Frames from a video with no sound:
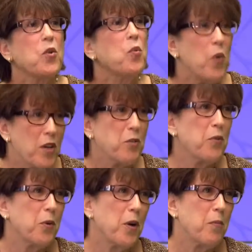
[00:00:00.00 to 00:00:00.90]
a
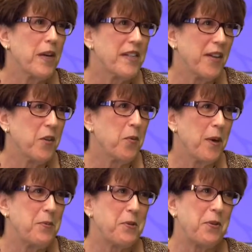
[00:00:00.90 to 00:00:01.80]
wonderful quote by Daniel
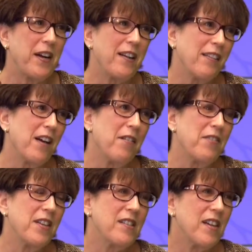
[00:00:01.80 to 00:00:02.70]
Webster that I love
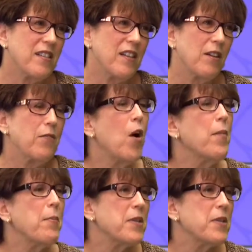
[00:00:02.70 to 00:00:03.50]
that says that if all my